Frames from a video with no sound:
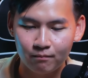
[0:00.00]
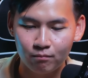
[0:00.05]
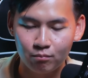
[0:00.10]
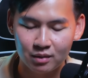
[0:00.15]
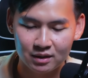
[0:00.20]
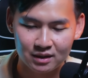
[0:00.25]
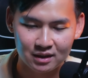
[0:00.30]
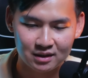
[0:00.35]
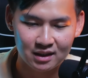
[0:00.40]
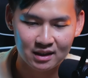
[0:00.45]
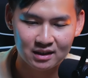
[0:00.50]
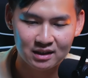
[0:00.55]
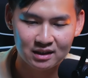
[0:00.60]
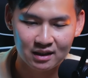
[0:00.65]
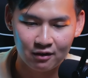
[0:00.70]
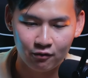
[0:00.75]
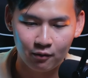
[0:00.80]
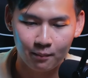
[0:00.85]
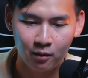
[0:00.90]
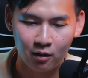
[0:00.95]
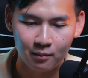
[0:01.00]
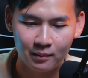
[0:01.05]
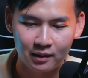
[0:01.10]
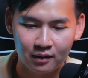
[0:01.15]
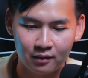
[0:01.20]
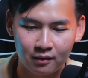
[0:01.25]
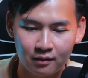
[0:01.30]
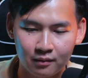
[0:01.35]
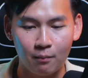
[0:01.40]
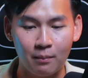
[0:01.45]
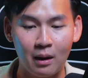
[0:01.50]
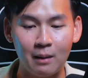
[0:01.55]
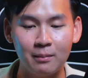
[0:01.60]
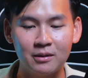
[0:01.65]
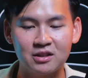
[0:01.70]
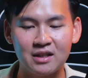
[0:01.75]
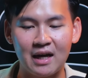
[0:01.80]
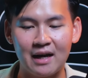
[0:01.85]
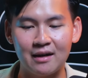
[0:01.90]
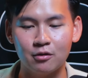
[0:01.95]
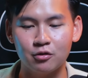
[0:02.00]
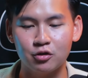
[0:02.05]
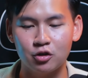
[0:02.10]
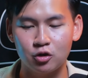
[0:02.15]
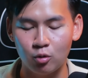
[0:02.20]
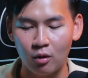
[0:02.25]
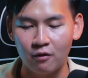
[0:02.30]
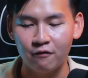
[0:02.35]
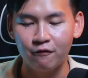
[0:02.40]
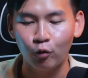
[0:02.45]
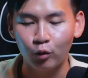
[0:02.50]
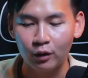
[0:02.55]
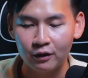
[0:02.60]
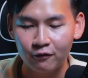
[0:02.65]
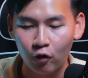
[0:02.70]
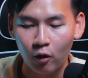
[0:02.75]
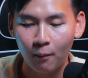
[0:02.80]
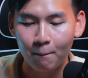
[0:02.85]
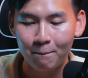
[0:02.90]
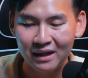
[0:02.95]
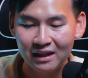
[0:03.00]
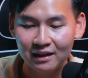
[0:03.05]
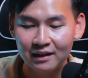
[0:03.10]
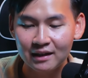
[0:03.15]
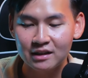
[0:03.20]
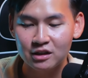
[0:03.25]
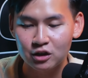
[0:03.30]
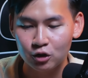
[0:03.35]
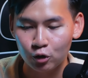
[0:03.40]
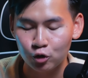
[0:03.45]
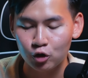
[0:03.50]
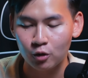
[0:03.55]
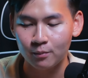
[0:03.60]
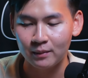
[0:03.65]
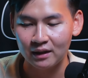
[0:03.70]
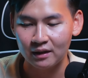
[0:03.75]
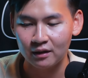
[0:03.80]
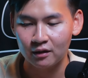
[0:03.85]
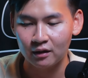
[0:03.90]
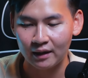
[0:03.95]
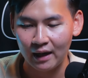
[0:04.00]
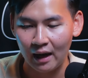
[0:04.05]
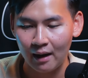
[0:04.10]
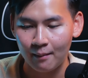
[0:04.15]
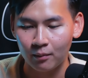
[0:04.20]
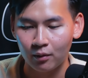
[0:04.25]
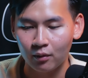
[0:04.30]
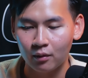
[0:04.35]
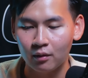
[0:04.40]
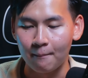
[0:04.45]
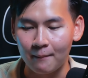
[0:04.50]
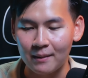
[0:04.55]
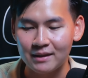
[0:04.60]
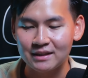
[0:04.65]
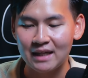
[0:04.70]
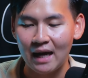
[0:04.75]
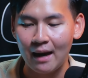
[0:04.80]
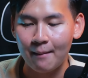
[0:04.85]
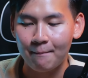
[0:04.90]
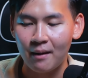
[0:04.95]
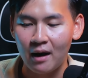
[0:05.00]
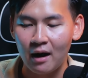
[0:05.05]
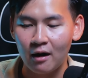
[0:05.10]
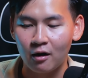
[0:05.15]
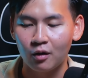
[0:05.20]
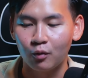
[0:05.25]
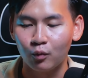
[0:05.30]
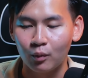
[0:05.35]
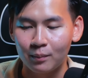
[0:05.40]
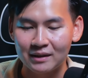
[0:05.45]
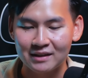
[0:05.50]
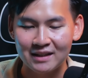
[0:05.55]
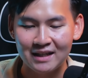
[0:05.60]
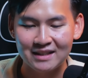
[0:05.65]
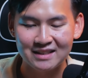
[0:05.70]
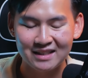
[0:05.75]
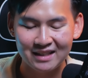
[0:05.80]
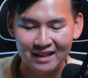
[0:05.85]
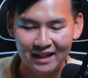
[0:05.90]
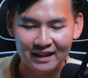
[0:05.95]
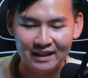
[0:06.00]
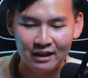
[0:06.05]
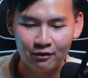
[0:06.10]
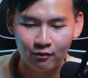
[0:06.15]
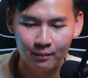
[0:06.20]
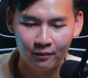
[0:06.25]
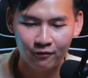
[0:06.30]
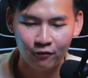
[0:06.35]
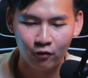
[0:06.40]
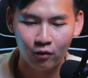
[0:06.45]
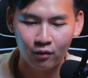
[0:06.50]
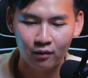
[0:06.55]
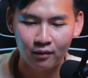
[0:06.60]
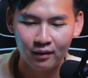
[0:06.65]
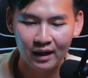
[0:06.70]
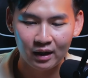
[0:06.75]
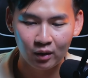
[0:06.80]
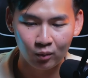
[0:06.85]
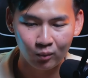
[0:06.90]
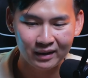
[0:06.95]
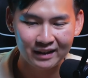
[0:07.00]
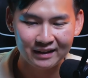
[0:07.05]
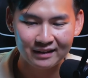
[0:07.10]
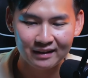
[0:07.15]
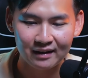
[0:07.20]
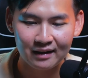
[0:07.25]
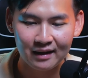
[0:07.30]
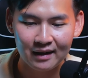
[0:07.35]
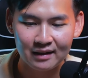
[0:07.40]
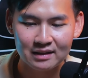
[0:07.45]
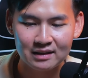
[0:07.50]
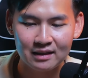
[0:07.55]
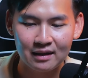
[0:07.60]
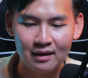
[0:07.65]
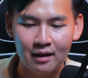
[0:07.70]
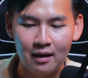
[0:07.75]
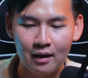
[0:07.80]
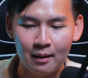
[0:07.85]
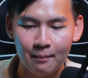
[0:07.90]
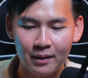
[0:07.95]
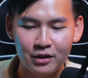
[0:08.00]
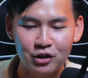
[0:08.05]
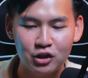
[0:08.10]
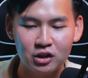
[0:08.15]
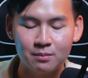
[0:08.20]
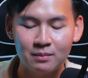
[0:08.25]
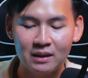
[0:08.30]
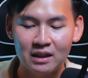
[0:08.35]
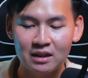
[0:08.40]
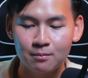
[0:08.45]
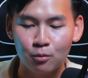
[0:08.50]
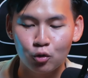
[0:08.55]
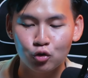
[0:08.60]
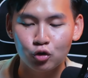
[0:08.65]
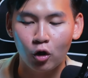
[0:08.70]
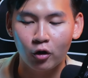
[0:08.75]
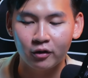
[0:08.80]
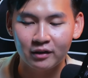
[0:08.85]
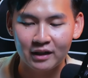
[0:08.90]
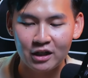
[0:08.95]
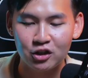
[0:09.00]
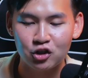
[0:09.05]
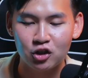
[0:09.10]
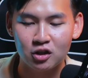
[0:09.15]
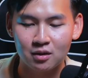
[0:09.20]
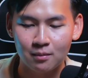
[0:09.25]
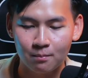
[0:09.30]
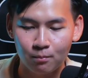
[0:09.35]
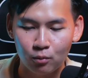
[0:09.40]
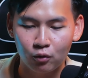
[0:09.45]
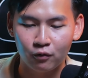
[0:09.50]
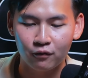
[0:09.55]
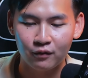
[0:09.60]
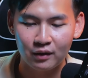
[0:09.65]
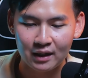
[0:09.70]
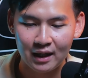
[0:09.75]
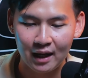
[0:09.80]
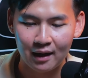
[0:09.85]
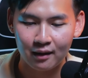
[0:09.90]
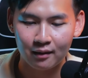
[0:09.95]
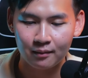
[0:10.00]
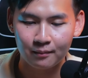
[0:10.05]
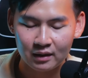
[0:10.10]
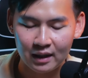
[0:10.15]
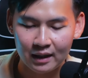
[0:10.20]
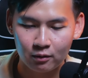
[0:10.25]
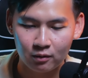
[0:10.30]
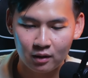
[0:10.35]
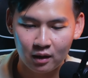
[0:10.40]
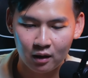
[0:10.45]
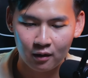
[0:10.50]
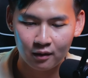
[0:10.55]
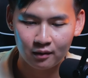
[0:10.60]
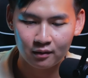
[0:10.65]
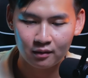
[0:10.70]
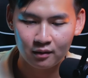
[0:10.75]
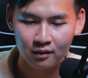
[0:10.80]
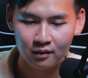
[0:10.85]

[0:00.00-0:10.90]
But success is never permanent. From public scandals to a $44 billion social media gamble, Musk's empire will be tested like never before. And what he did next might just be his most audacious move yet. Title card.